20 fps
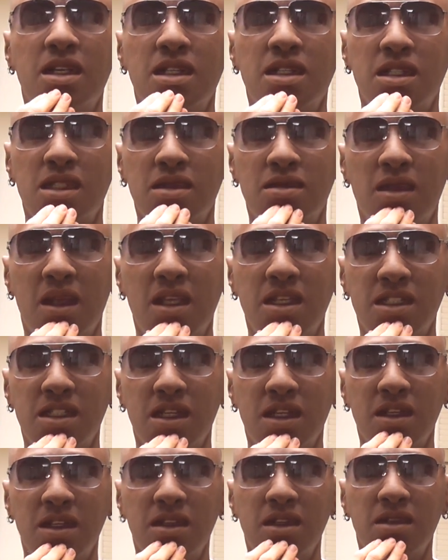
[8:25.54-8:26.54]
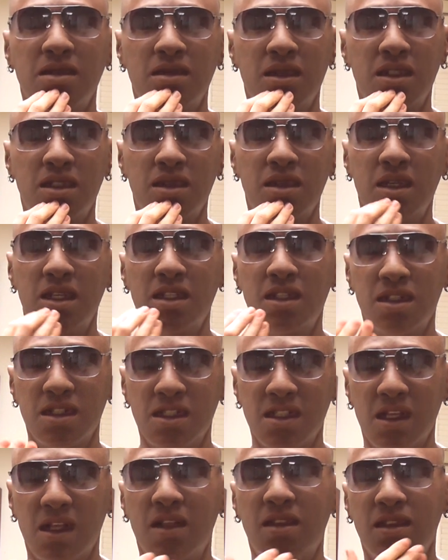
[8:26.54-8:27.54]
spacing between
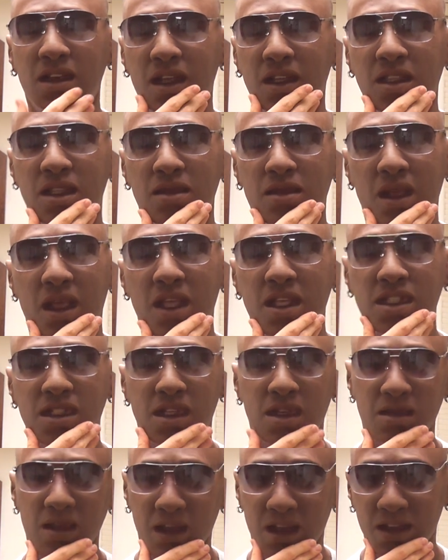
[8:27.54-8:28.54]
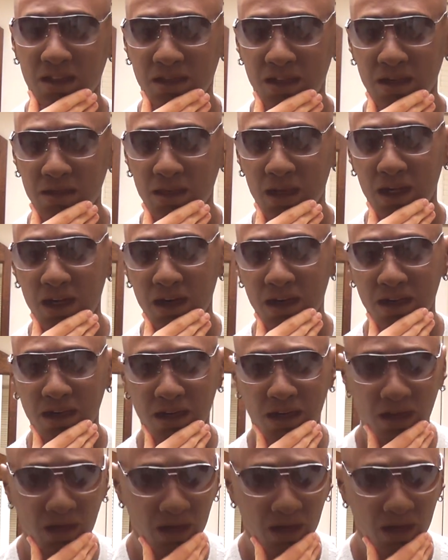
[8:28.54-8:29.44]
yourself and the mask to make it fit better.